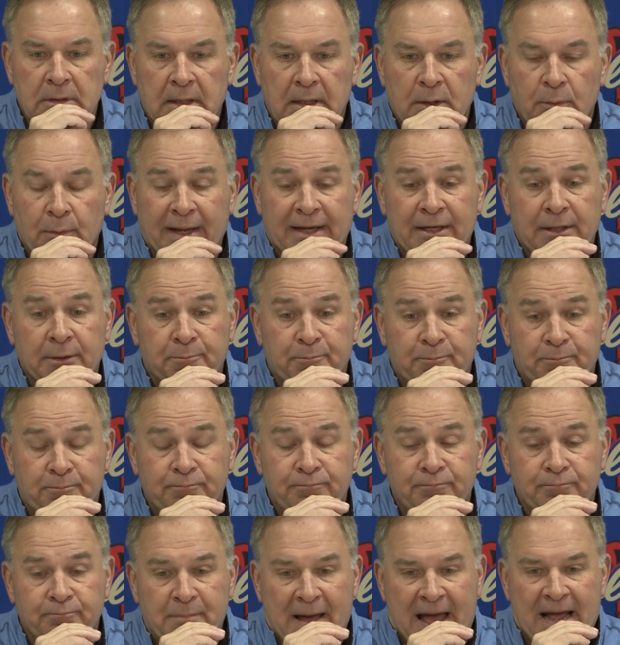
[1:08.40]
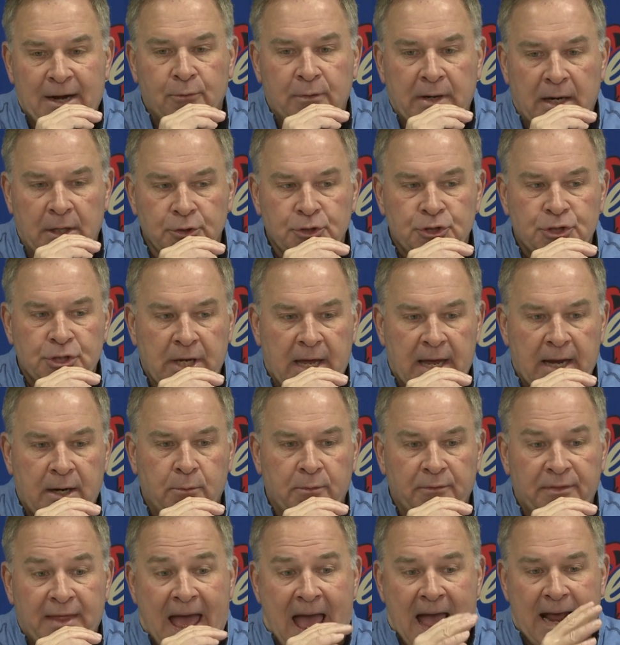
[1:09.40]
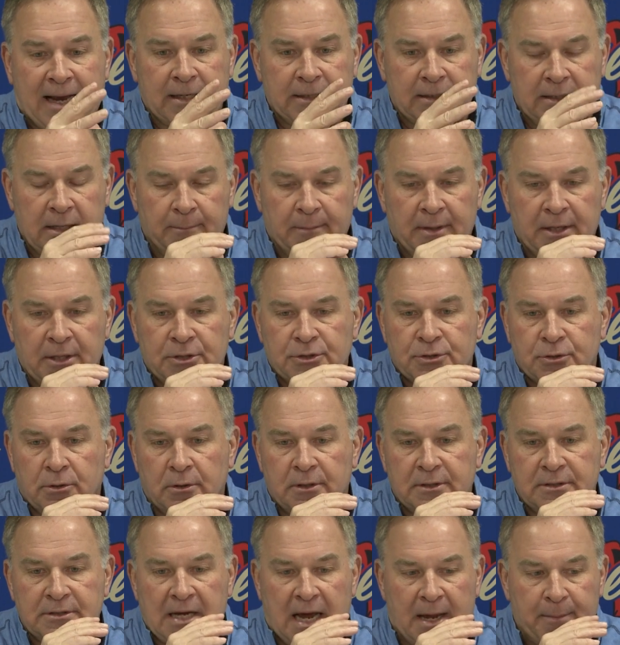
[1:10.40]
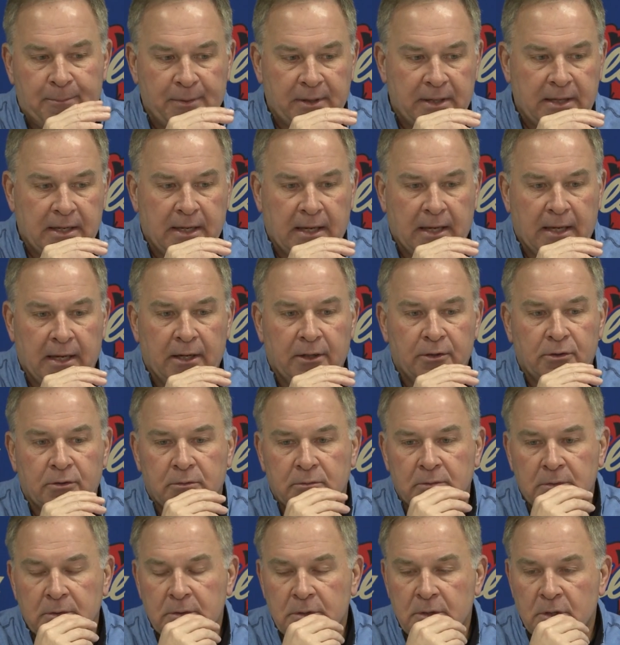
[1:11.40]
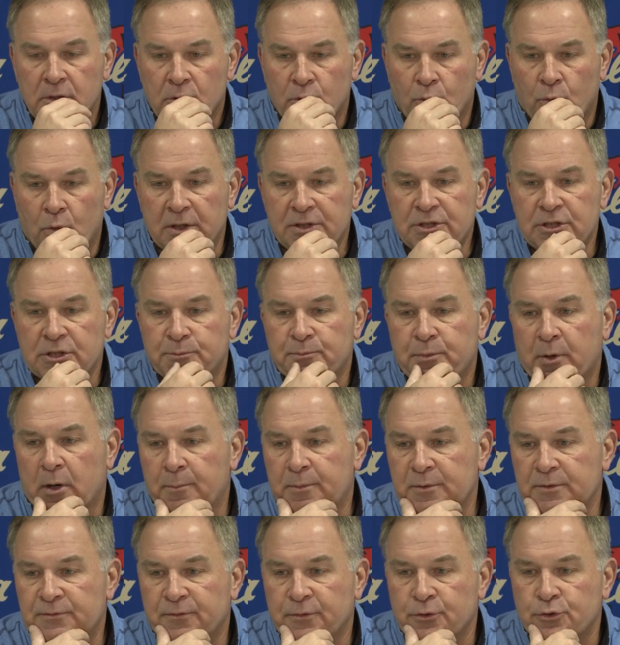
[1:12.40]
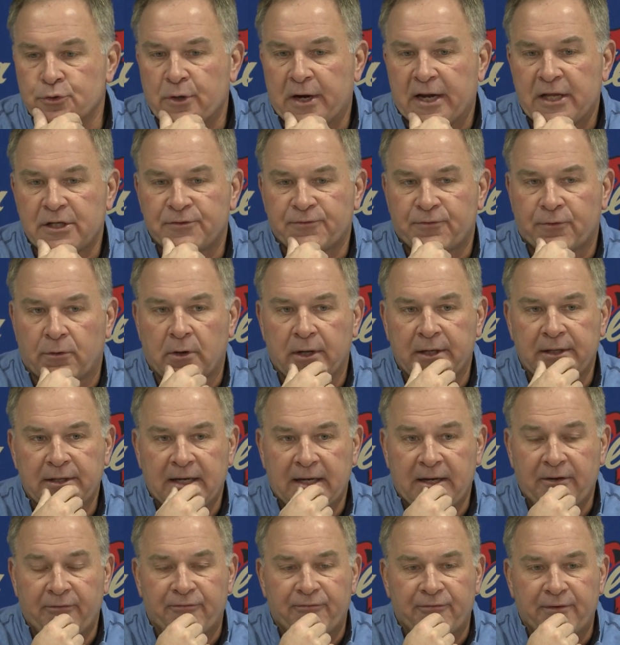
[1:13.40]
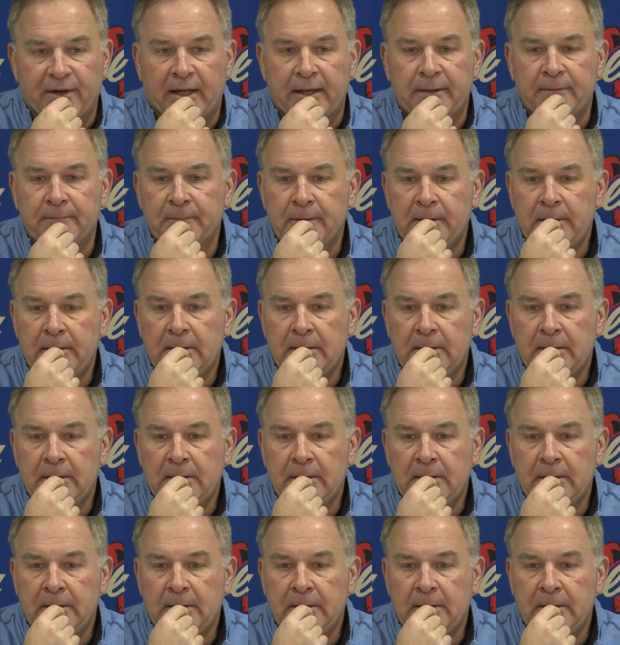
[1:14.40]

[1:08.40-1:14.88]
We had a background check with academics or the type of kid or what's his purpose for transferring. Did he fit?